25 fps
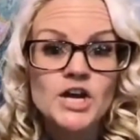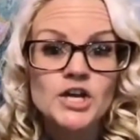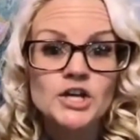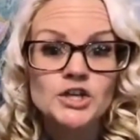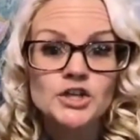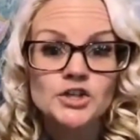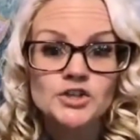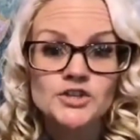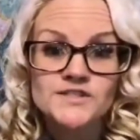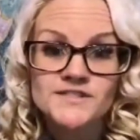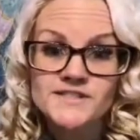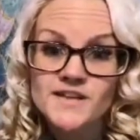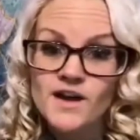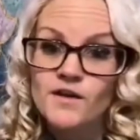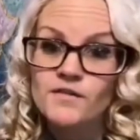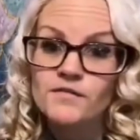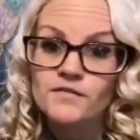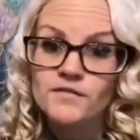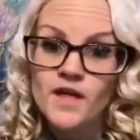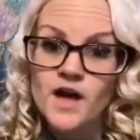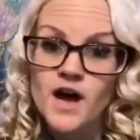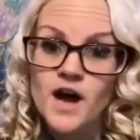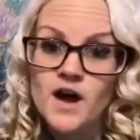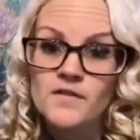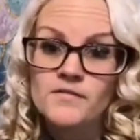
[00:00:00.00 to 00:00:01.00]
your
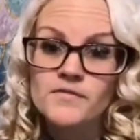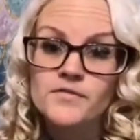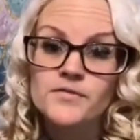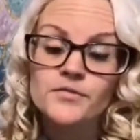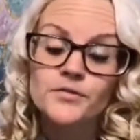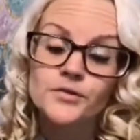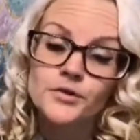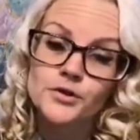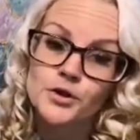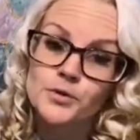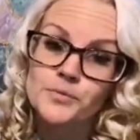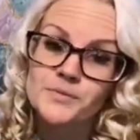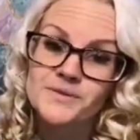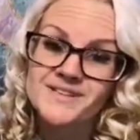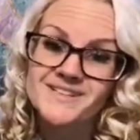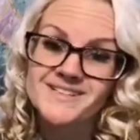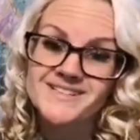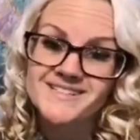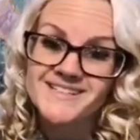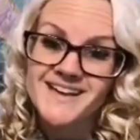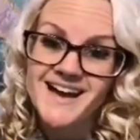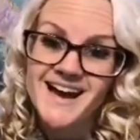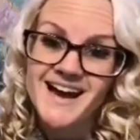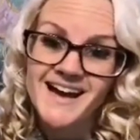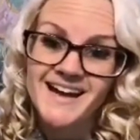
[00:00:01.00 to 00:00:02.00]
self-love through human
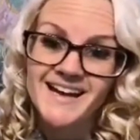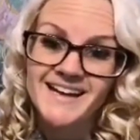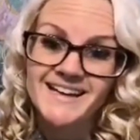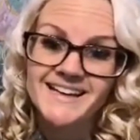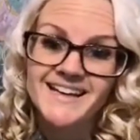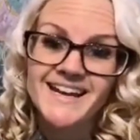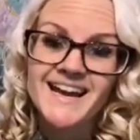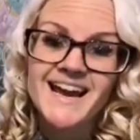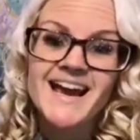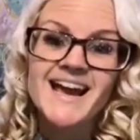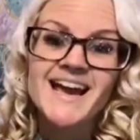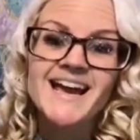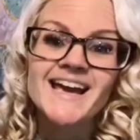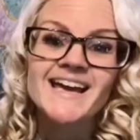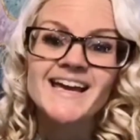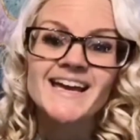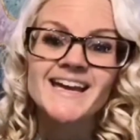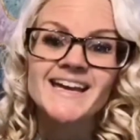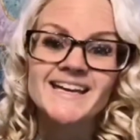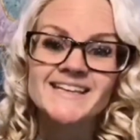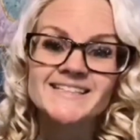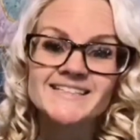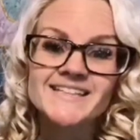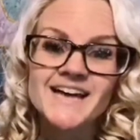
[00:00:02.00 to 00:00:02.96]
design is